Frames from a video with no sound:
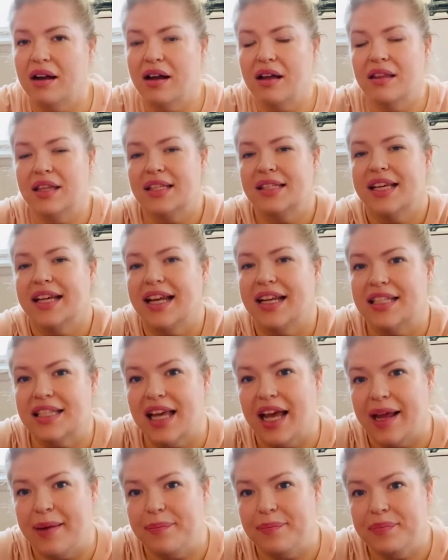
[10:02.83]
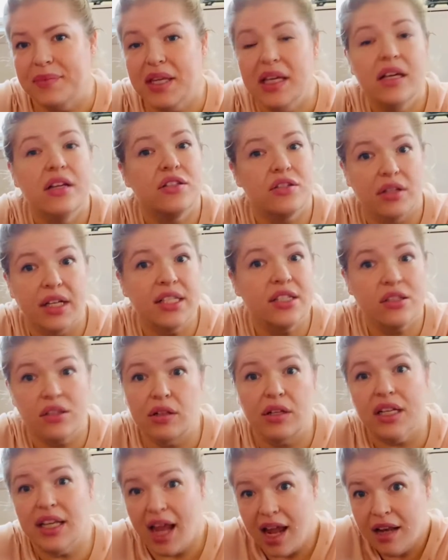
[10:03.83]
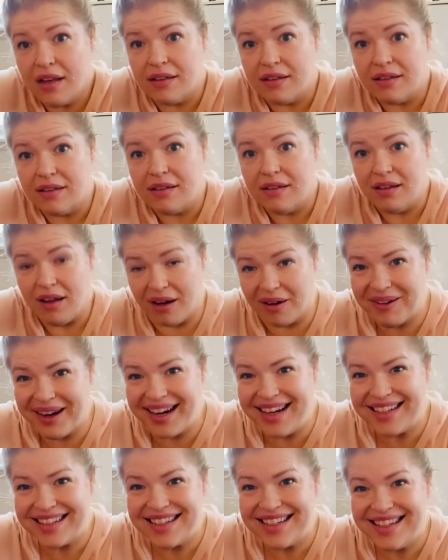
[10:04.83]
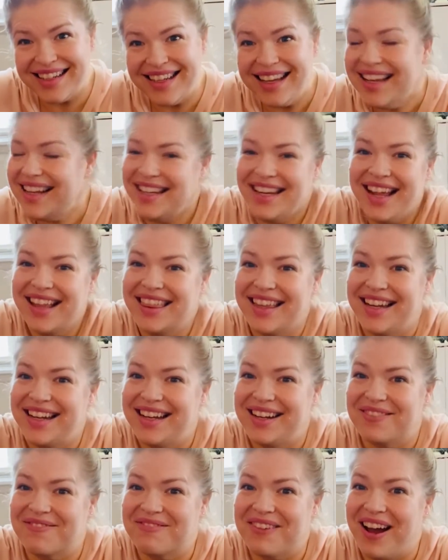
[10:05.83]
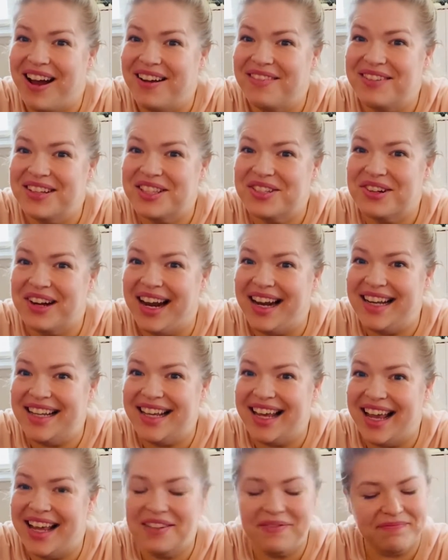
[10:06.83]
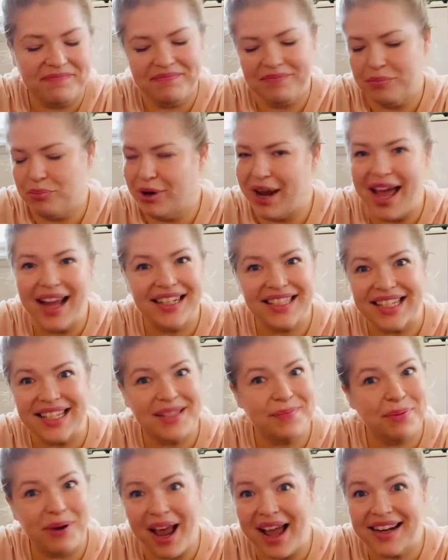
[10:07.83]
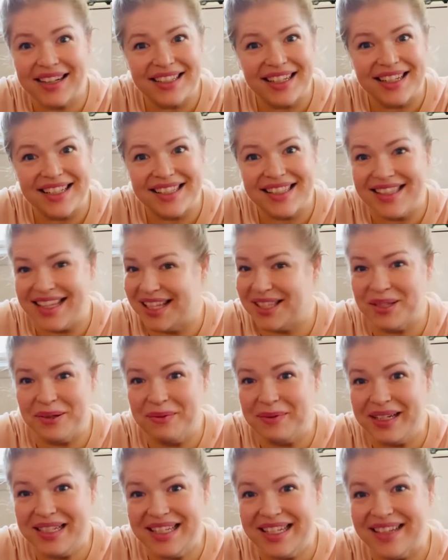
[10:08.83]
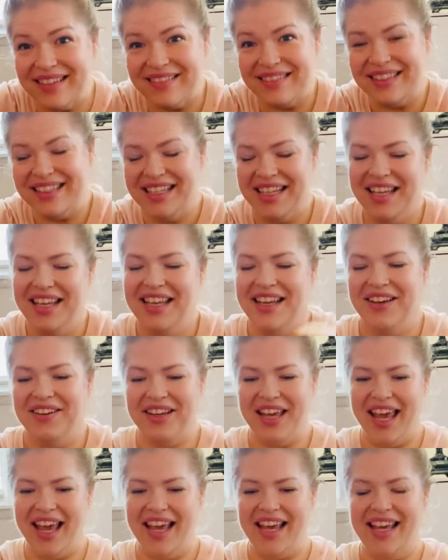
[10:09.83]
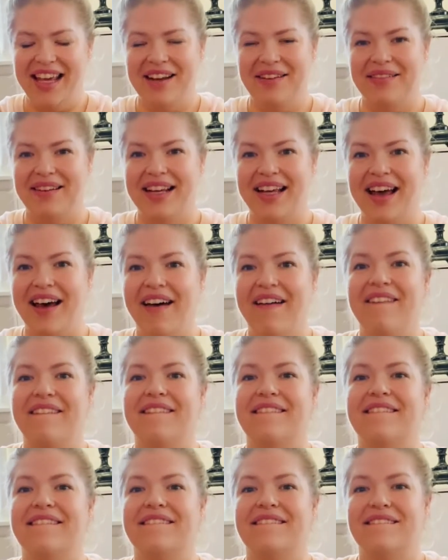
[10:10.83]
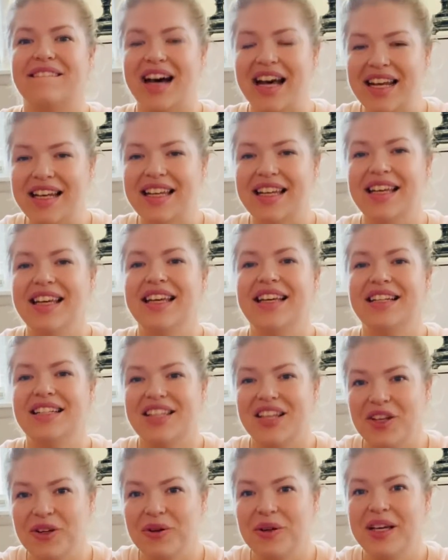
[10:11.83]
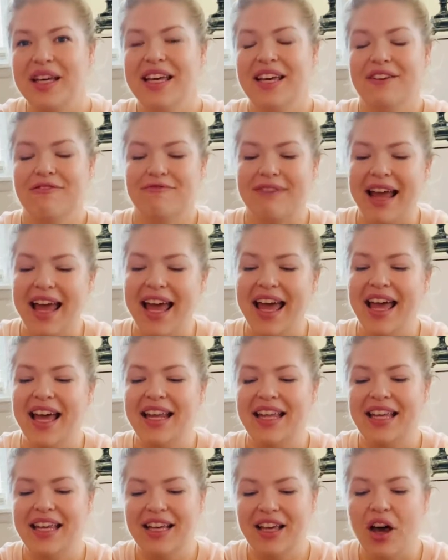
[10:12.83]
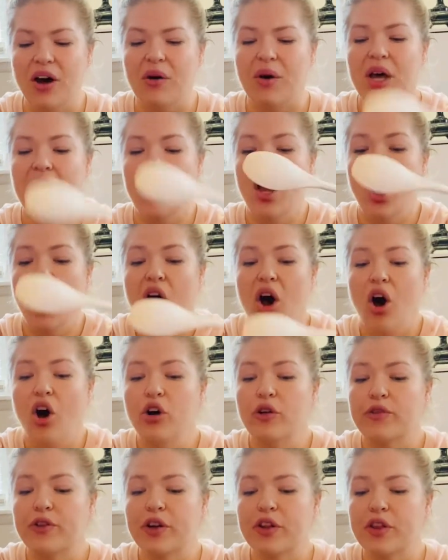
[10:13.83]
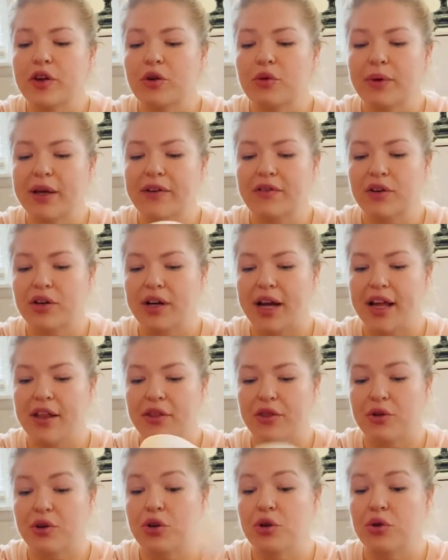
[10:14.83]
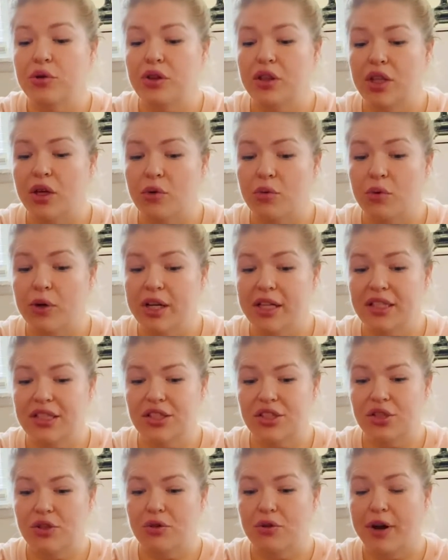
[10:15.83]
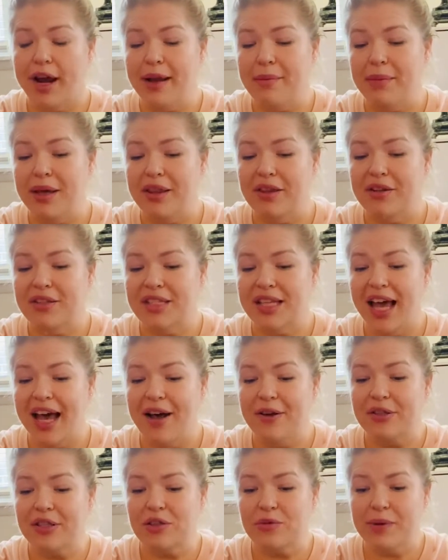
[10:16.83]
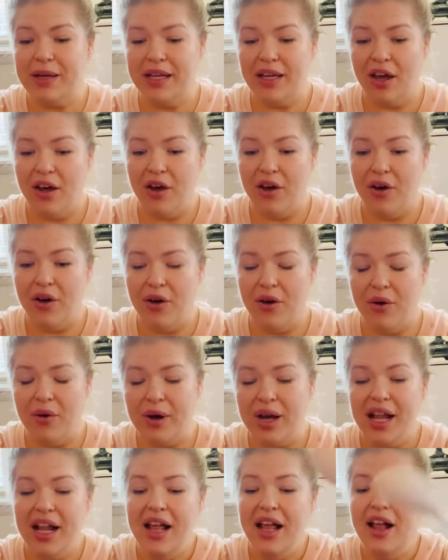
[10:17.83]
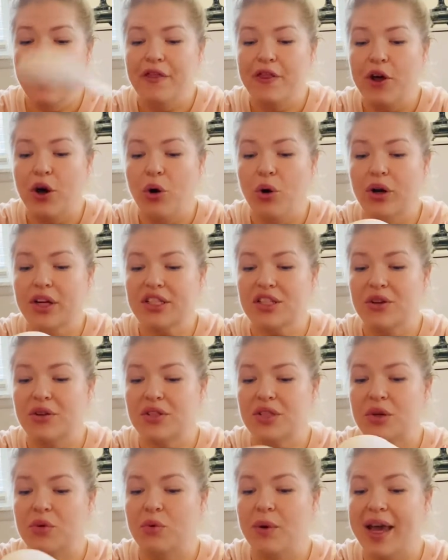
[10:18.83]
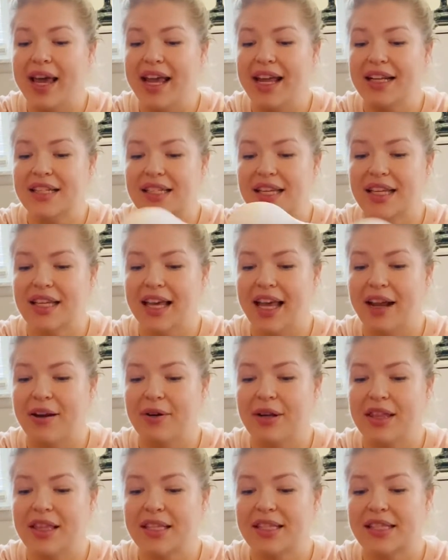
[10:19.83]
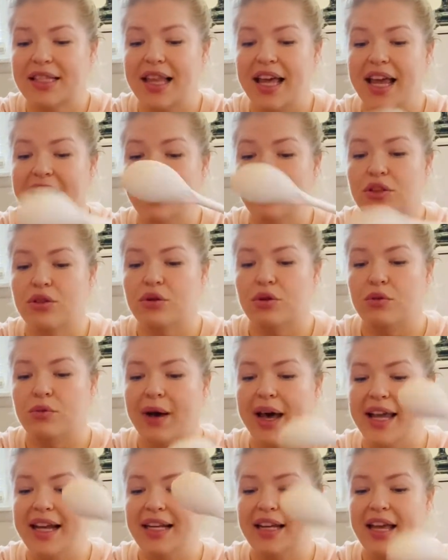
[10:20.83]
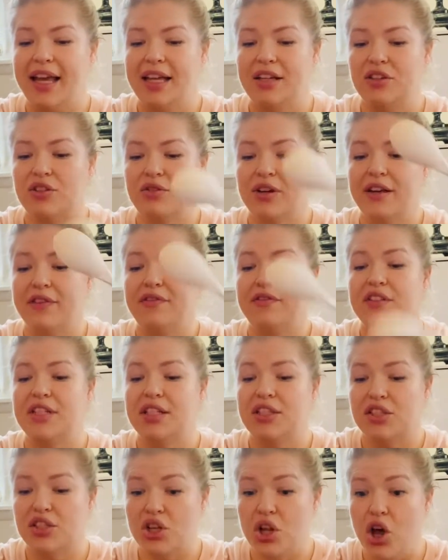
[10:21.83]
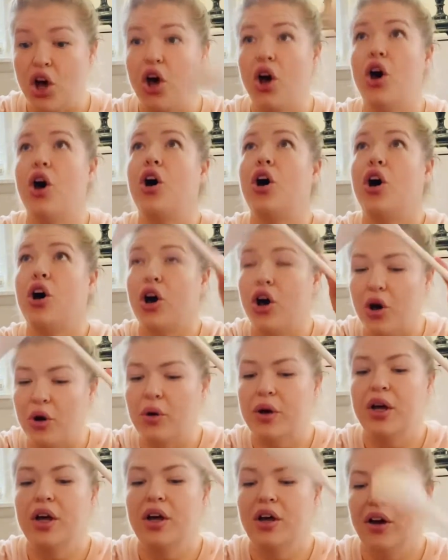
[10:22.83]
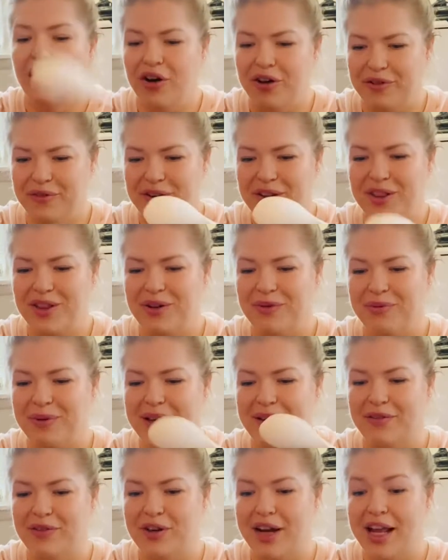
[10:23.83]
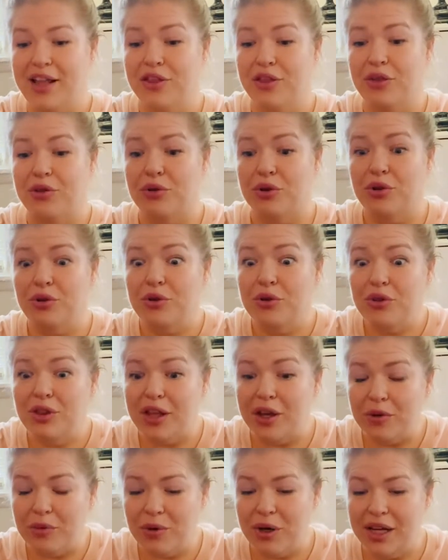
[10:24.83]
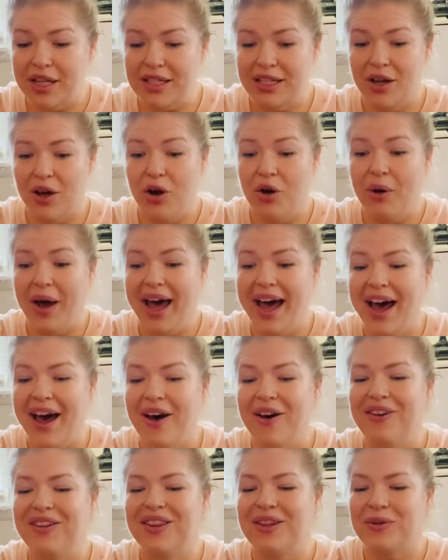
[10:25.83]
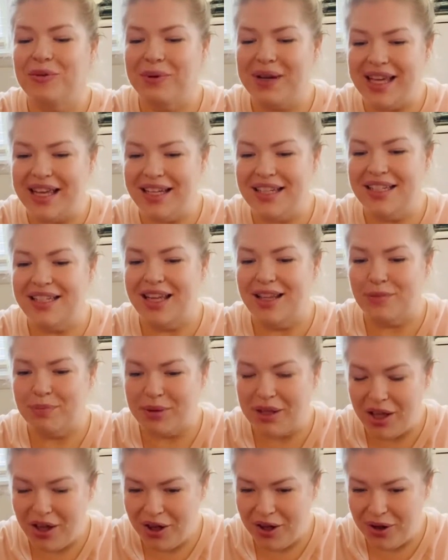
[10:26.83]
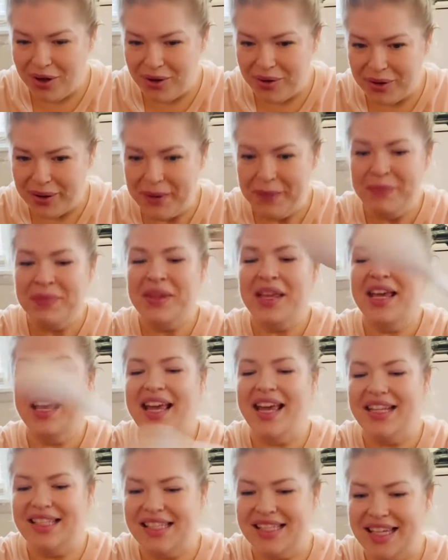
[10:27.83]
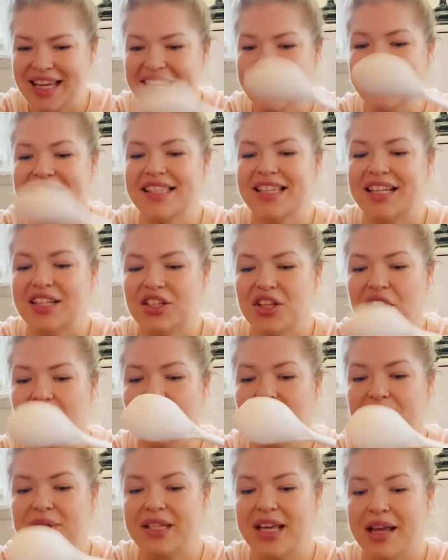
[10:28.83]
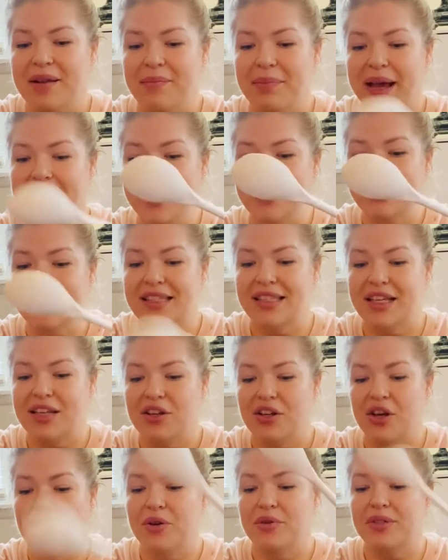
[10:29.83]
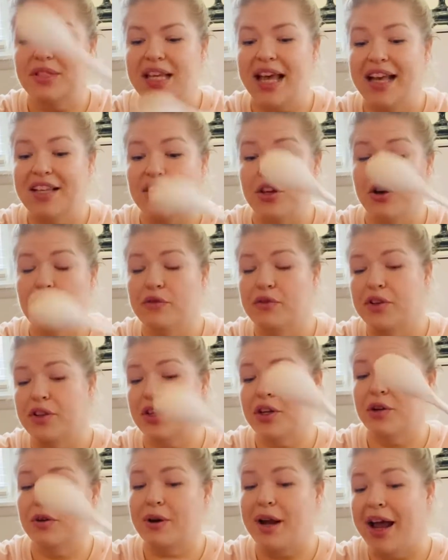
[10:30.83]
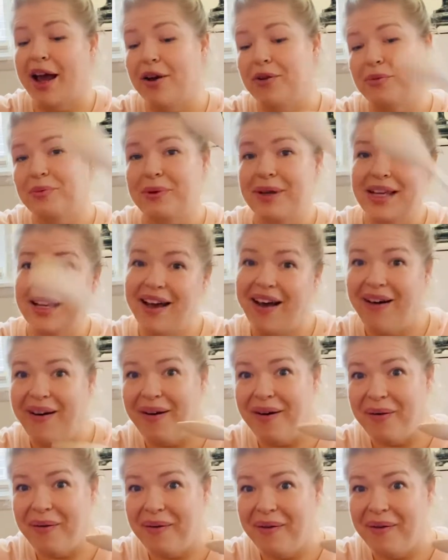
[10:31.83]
the second time. So let's do it again. All right? Nothing wrong with trying again. practice, practice. That's what we do. Okay, here we go. One, two, ready, go. Over the river and through the woods to grandmother's house we go. The horse knows the way to carry the sleigh through white and drifted snow. Over the river and through the wood, oh, how the wind doth blow. It stings the toes and bites the nose as over the ground we go.